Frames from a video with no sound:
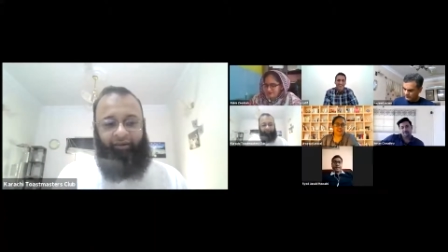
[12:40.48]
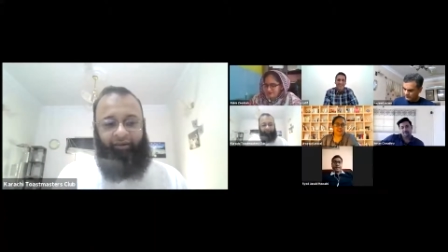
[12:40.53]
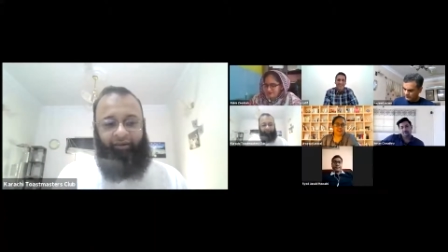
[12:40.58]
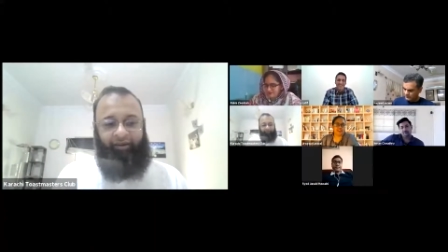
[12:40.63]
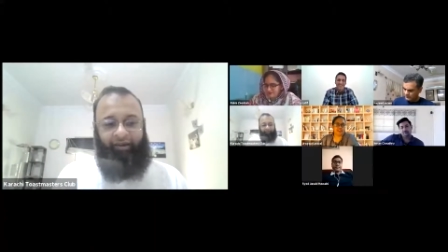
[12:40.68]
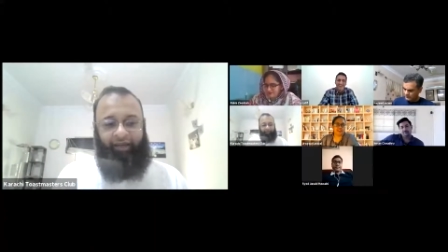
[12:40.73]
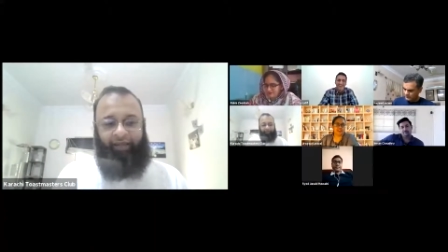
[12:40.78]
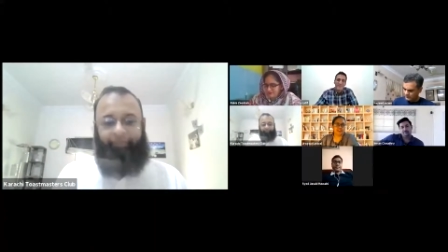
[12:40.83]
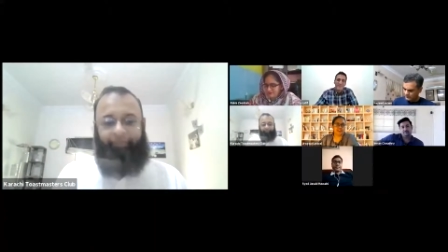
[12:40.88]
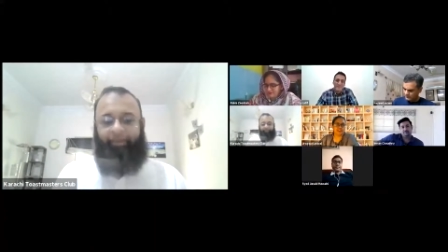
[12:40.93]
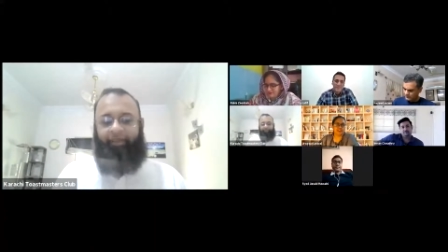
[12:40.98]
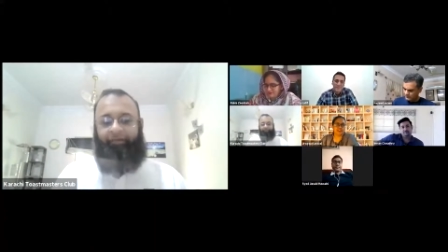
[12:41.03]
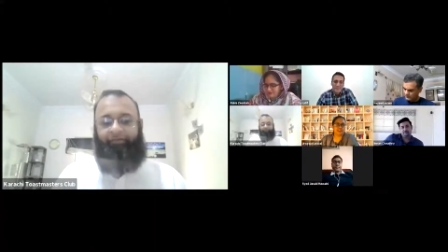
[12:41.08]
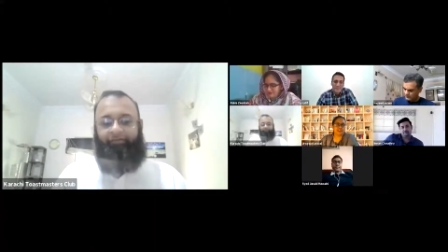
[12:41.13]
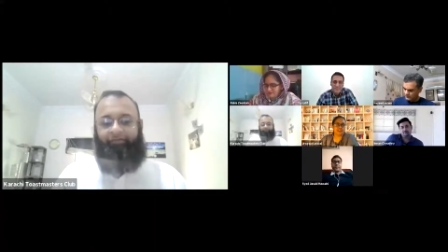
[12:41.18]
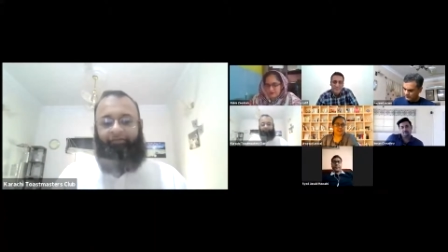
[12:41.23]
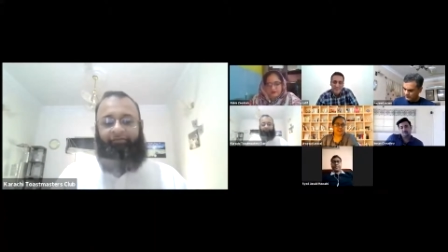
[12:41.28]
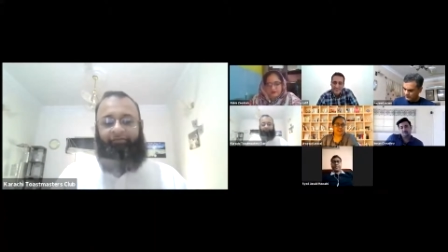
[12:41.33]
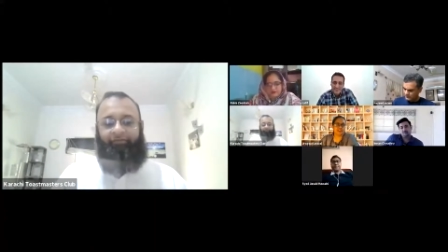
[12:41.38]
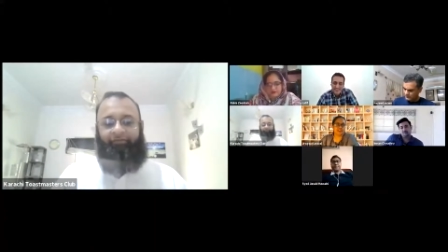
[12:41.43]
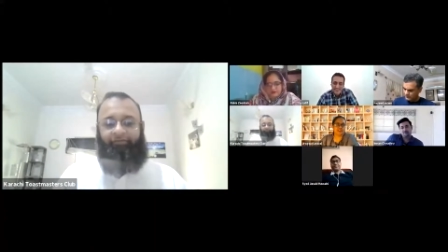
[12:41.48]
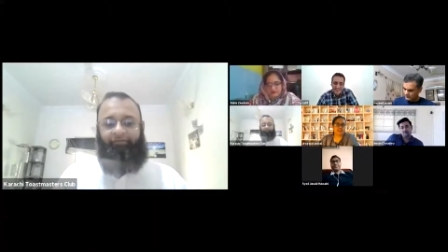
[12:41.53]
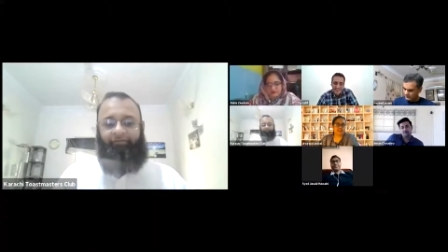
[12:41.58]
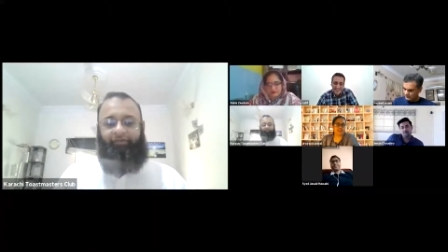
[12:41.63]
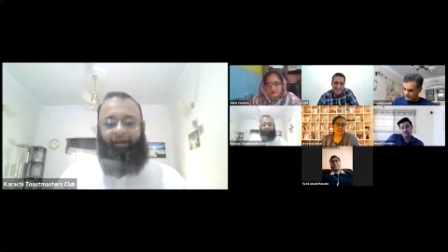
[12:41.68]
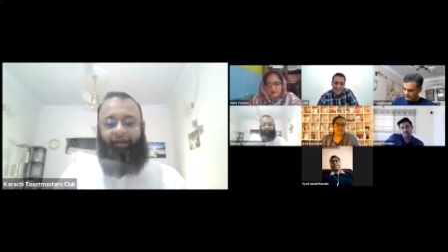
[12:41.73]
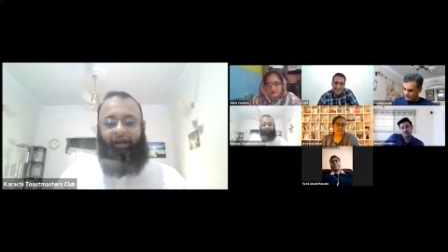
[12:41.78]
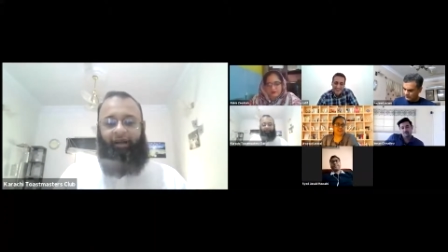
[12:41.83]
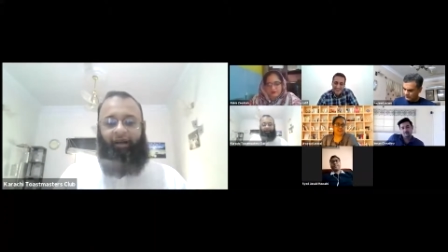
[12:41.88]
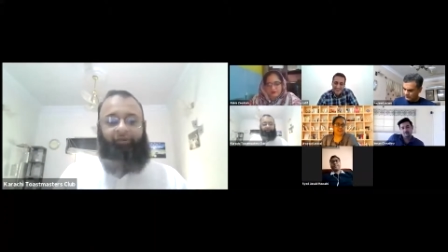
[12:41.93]
I mean,
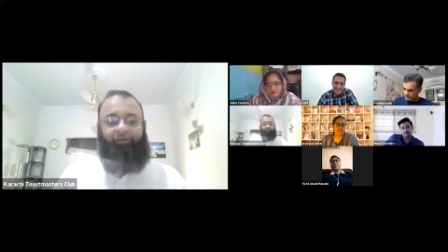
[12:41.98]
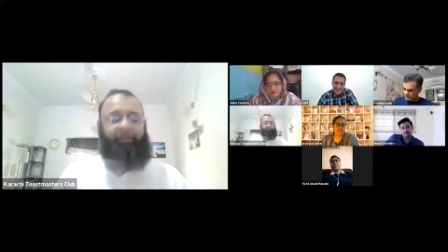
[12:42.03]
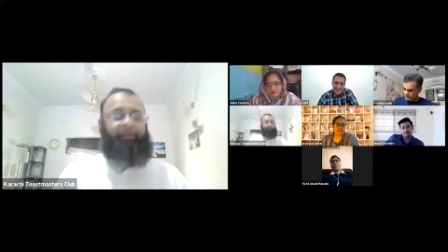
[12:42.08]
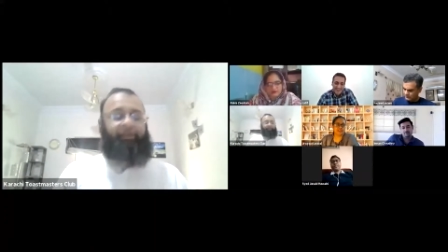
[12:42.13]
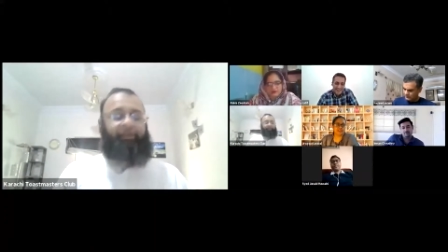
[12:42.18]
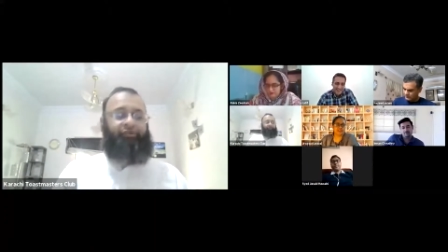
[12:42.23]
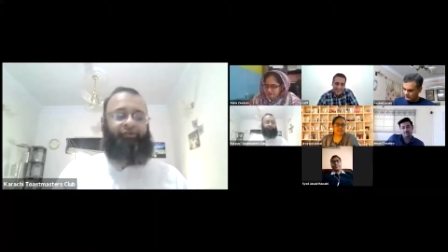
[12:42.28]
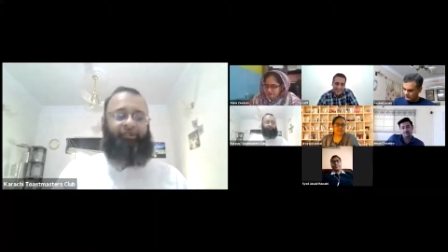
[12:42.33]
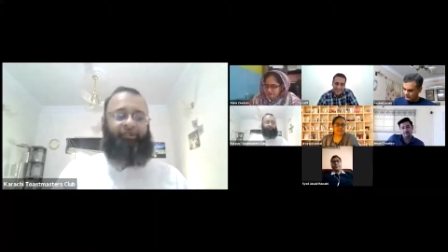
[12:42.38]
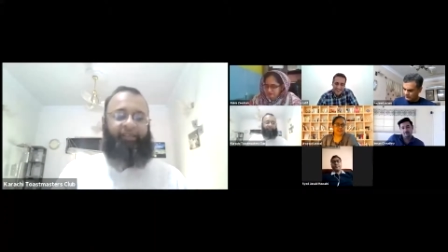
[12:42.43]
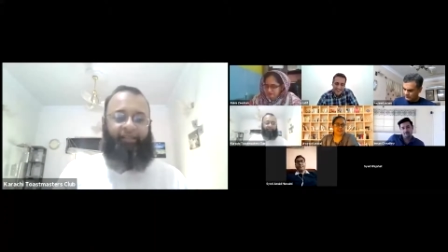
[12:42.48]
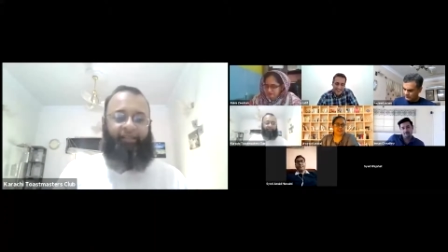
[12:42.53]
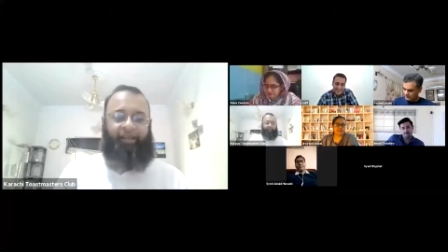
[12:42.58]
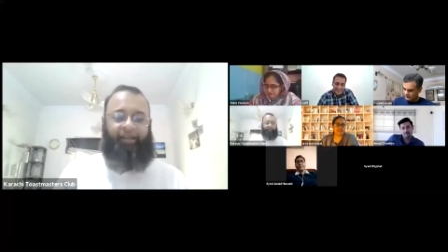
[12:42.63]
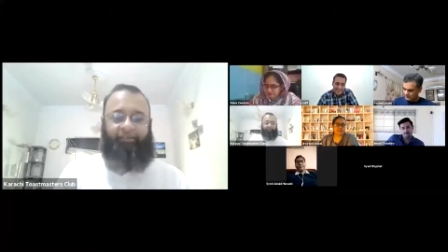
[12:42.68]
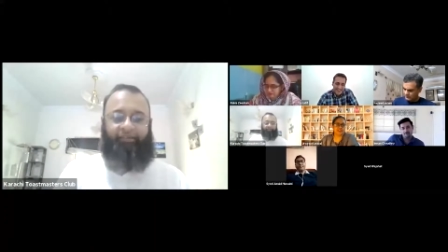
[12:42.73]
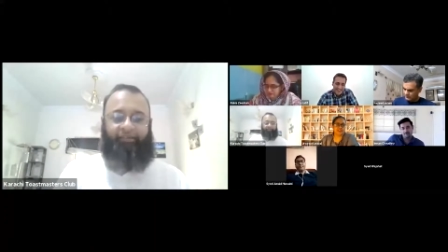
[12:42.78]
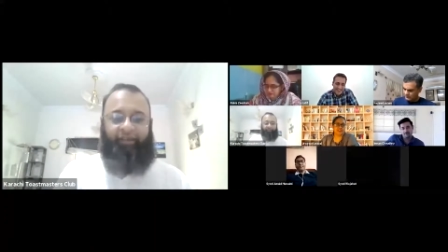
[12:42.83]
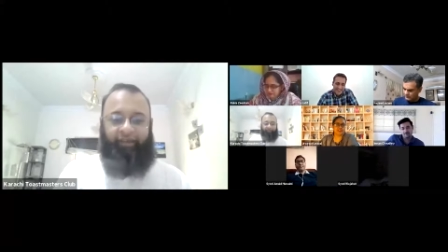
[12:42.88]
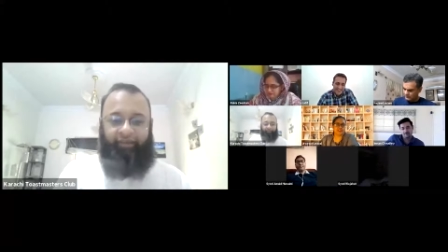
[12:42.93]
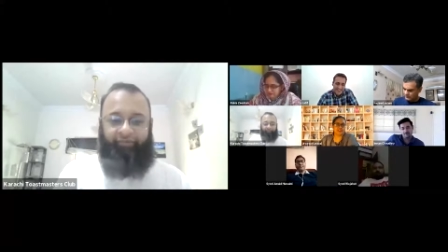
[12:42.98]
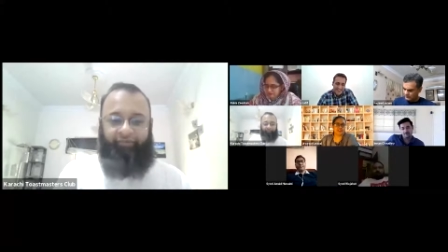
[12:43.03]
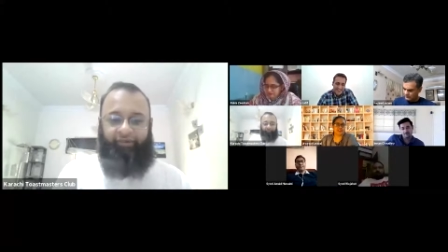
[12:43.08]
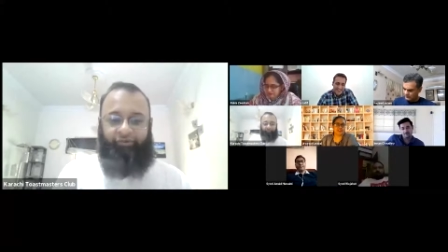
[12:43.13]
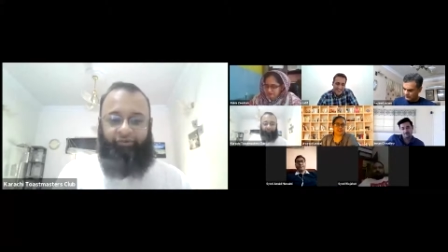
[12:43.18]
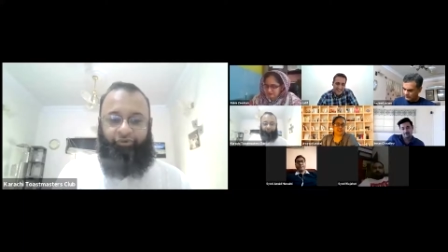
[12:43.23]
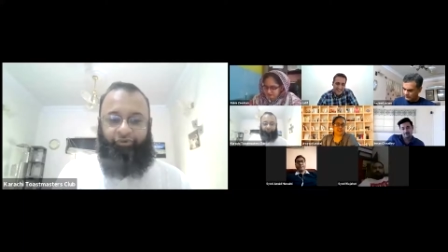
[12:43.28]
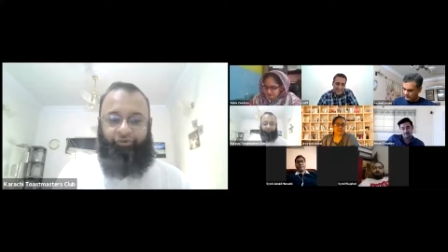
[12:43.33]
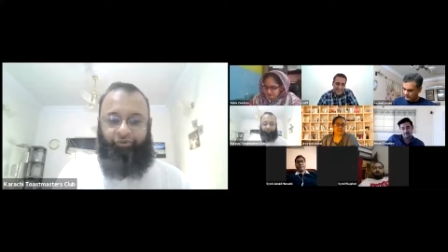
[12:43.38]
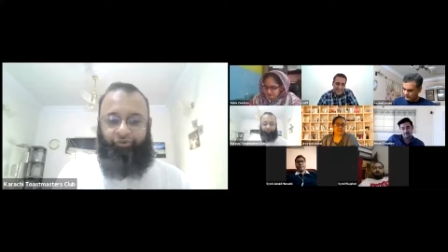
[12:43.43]
how can you say that's
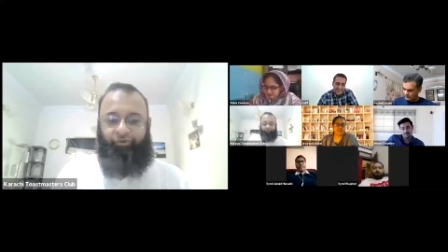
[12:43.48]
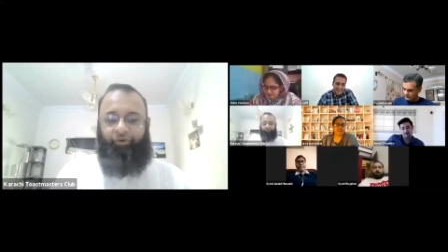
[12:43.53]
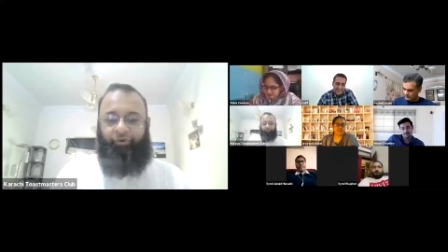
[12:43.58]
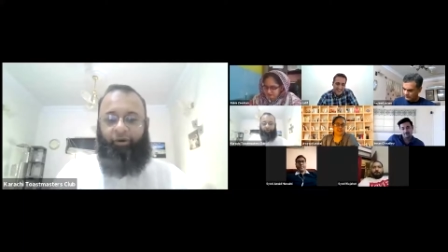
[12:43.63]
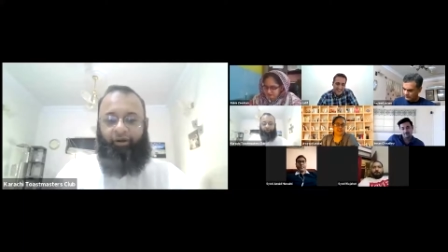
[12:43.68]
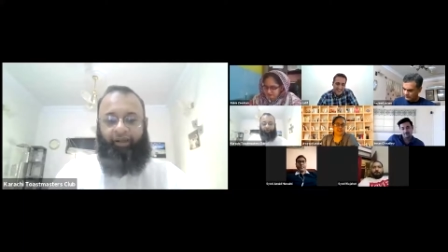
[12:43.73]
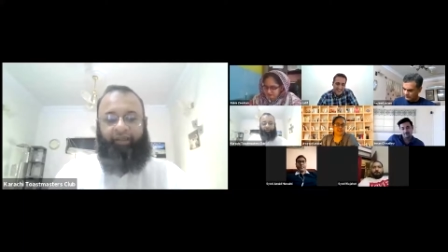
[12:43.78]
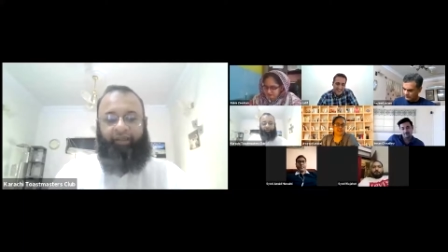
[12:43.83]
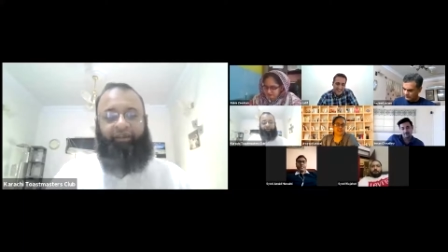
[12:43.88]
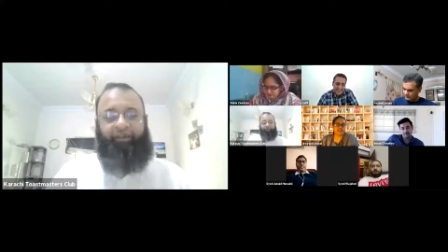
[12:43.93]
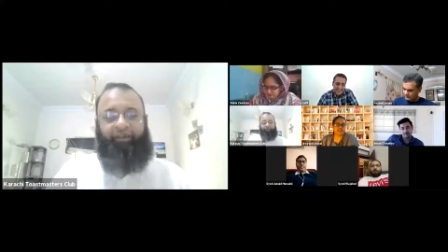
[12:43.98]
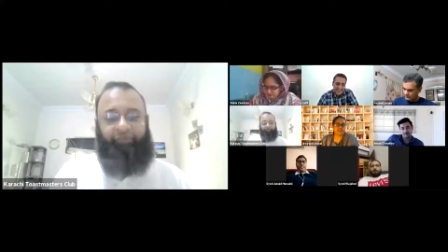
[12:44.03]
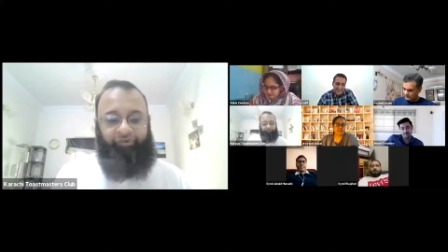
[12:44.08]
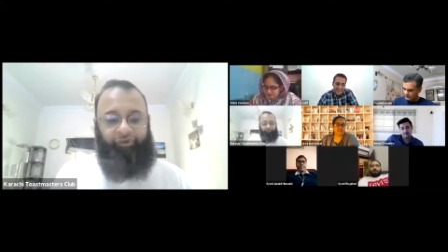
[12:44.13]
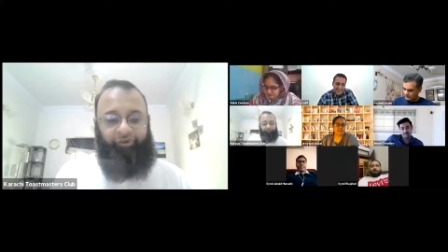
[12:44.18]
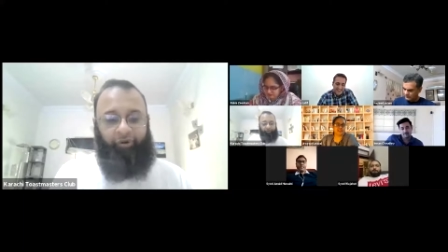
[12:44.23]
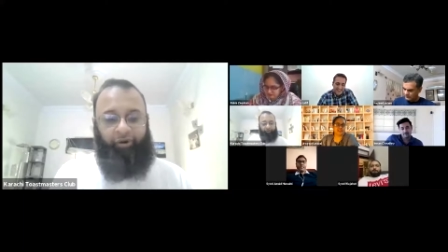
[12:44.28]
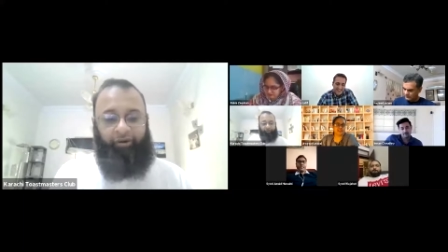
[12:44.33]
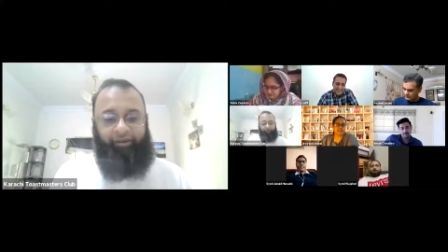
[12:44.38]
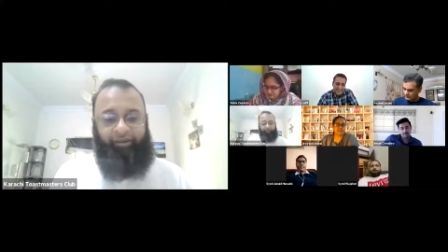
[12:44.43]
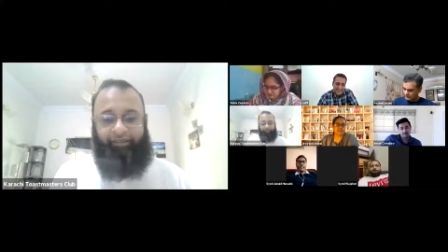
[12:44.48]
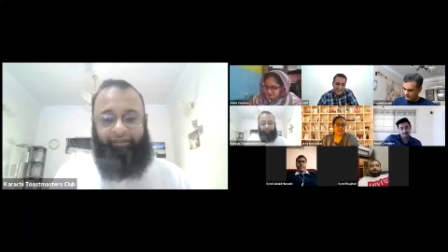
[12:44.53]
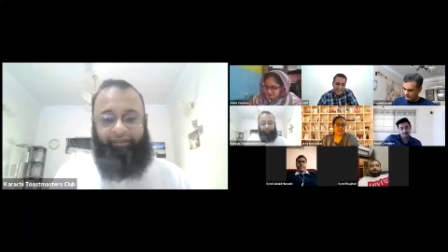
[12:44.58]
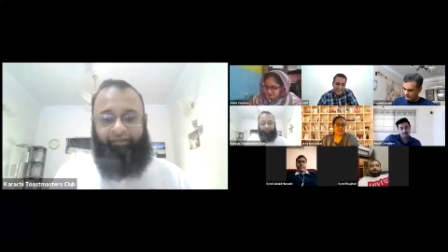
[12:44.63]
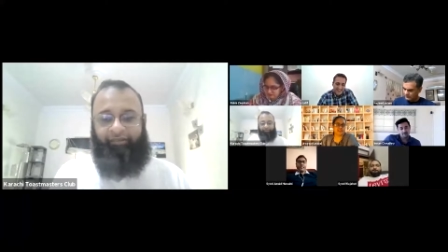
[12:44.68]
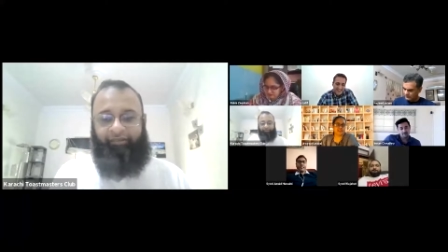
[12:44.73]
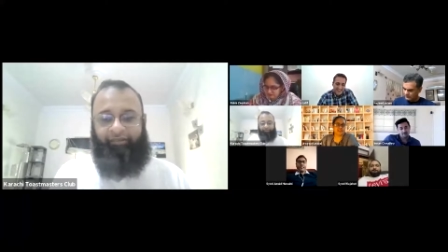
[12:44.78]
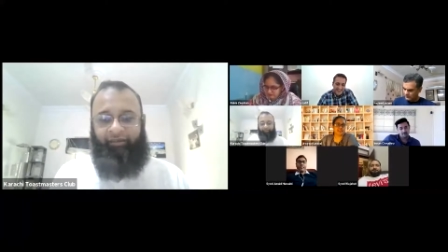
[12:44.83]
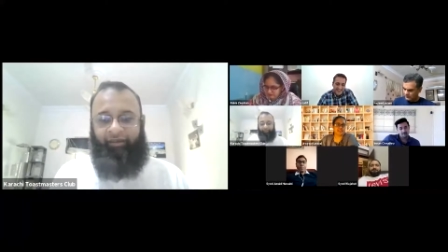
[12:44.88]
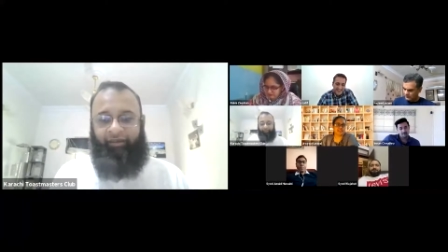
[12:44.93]
relevant to you or any of your
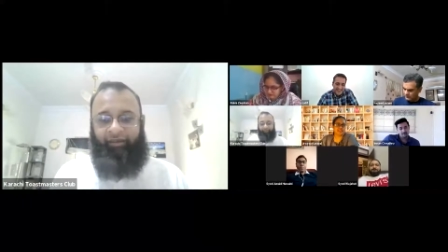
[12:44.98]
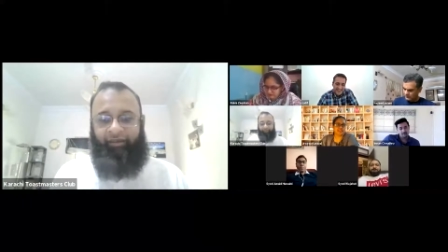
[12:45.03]
audience?